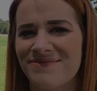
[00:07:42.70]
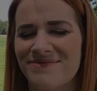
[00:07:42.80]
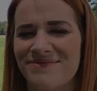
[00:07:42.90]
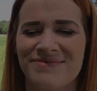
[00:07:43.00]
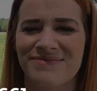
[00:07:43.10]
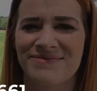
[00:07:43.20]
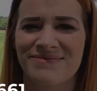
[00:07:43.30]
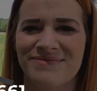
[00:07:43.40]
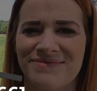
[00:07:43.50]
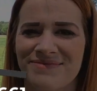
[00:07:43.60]

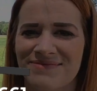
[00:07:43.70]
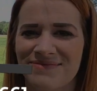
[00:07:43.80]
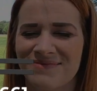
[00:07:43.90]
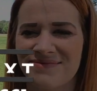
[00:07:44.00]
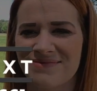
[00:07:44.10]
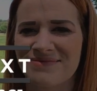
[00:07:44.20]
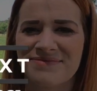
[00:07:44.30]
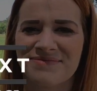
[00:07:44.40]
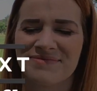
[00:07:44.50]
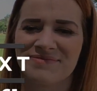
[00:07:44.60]

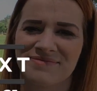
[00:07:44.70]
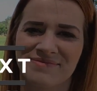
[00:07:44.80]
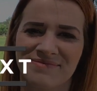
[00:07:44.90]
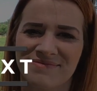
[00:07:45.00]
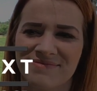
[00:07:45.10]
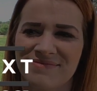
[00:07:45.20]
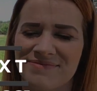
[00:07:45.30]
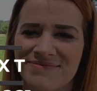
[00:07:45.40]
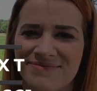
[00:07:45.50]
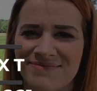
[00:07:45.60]

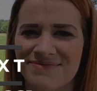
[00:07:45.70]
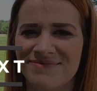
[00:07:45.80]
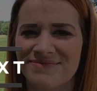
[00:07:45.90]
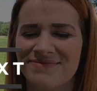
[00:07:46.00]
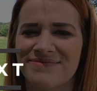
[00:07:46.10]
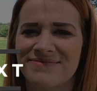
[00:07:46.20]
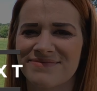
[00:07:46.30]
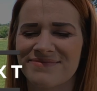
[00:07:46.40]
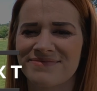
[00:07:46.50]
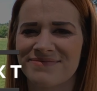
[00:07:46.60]

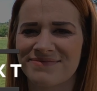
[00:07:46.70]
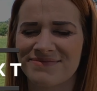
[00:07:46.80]
The person shown says nothing.